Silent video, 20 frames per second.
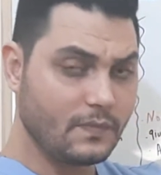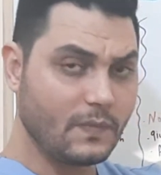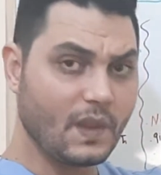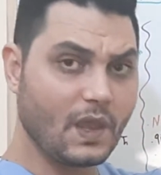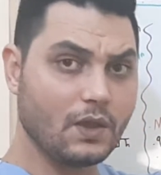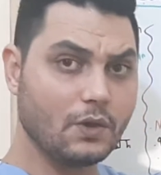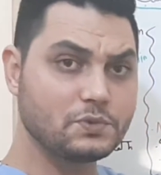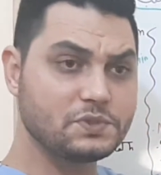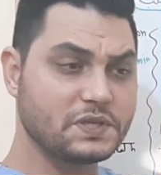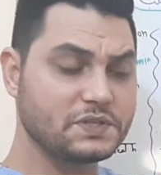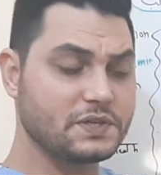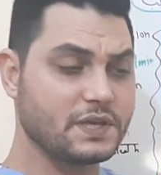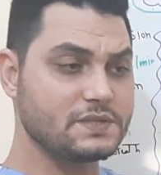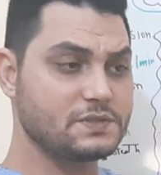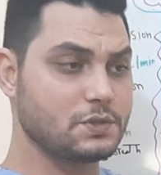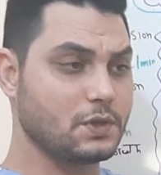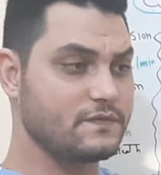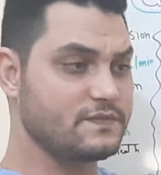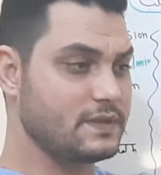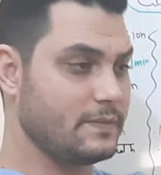the
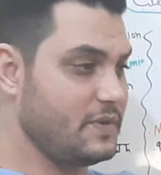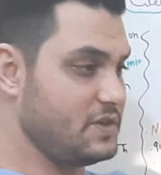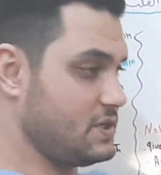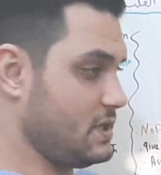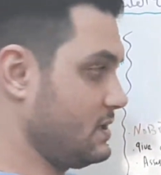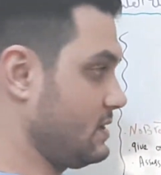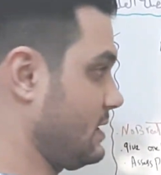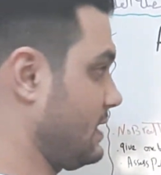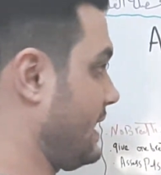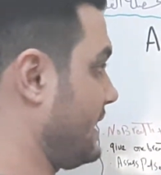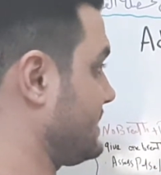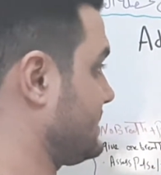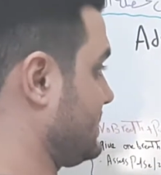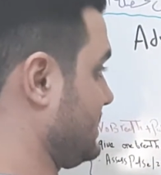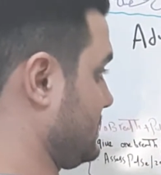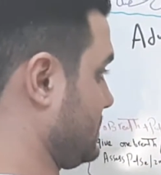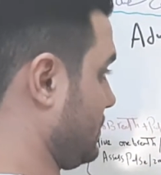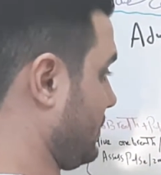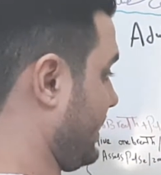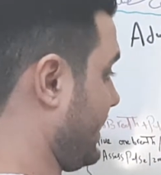chest of the patient like
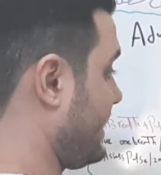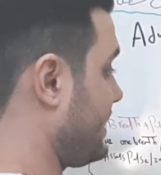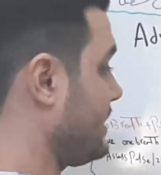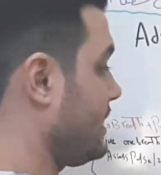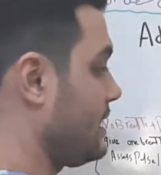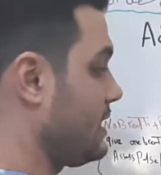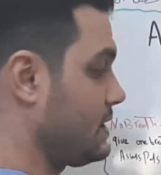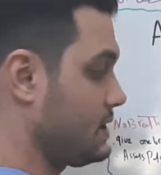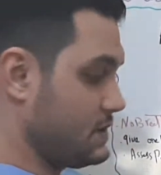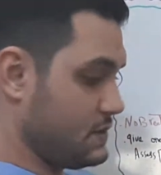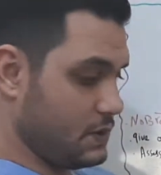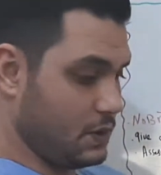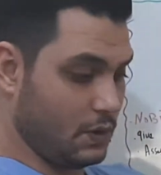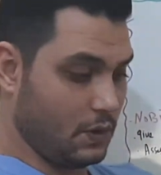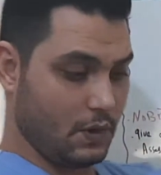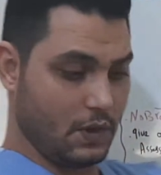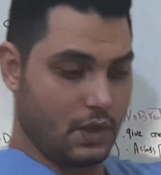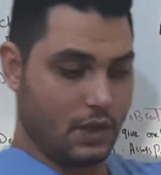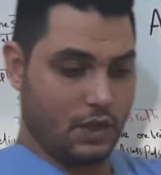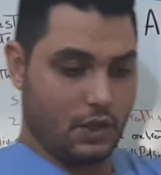this. Okay.
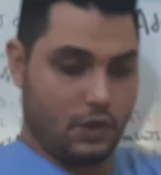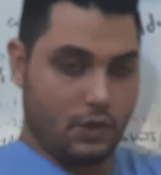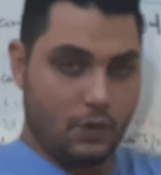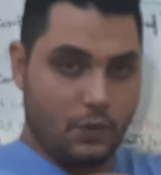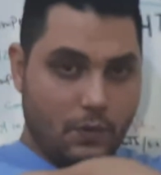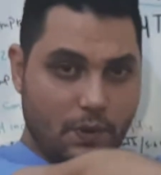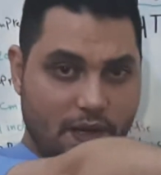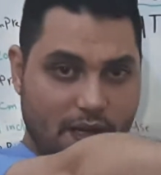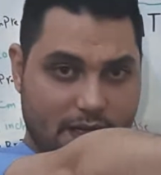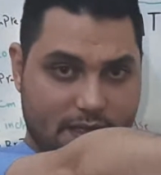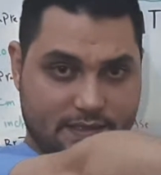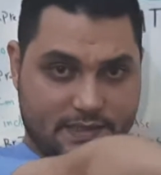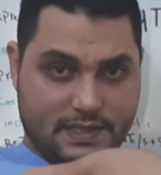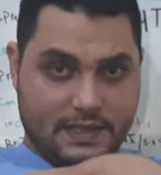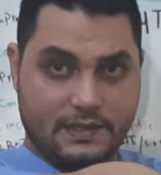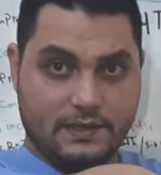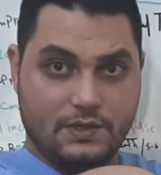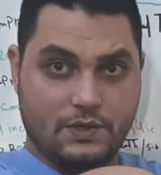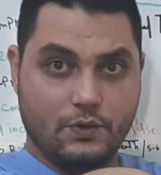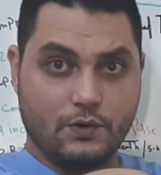So you will
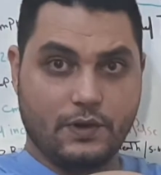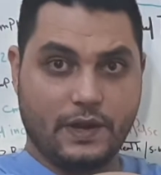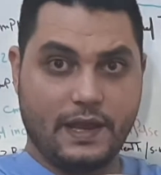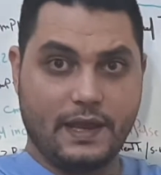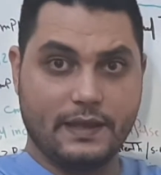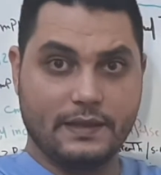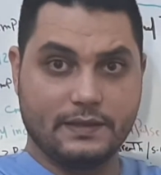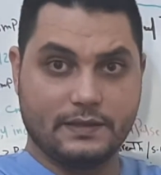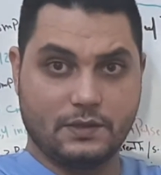extend your hand